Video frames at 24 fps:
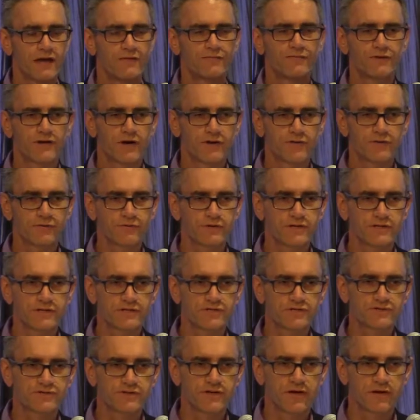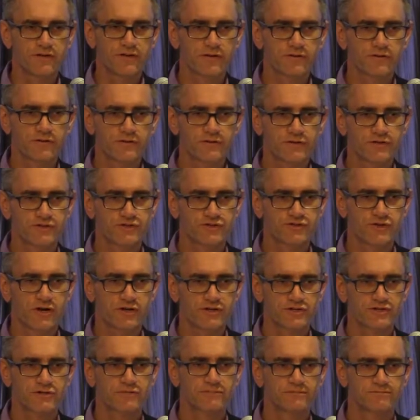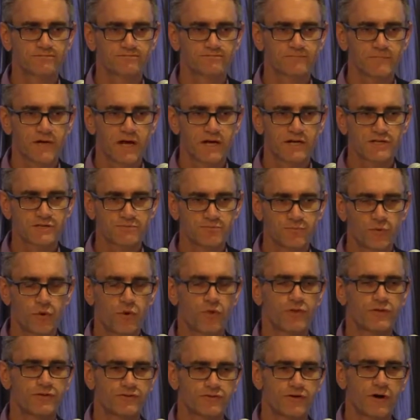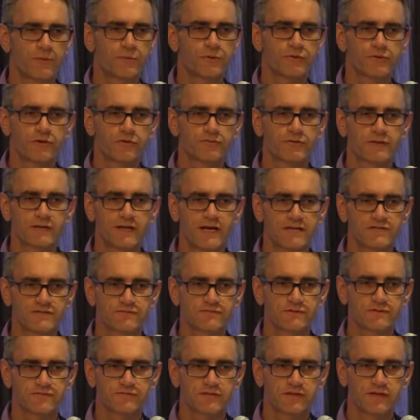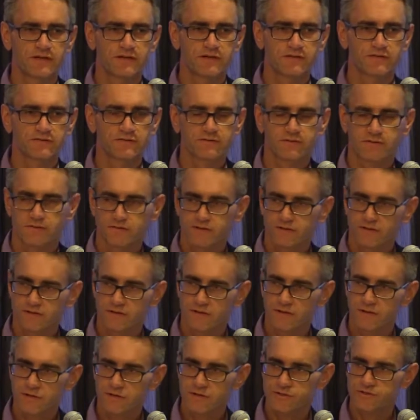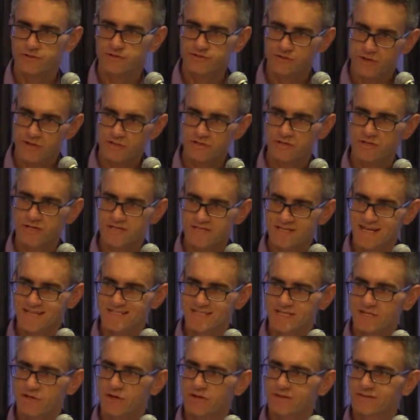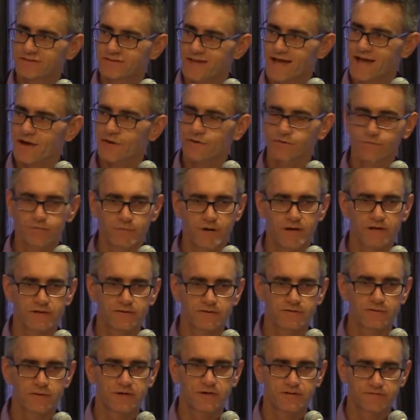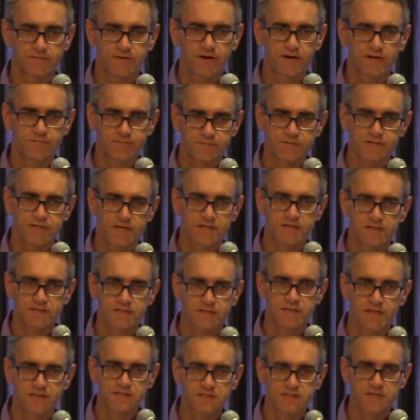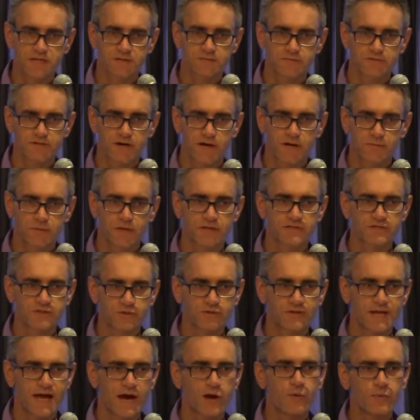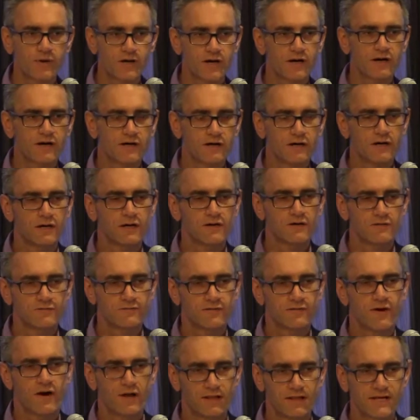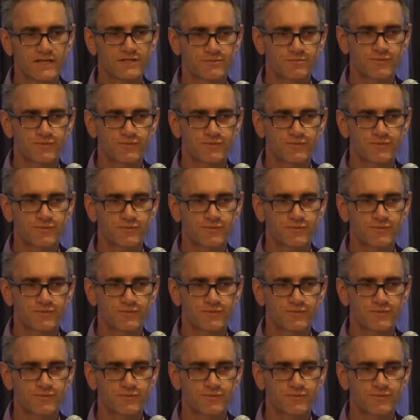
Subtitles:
every other industry other than construction. And it's more than doubled over the last 50 years. And construction has actually gone down by 25% in that same timeline. So now we are far less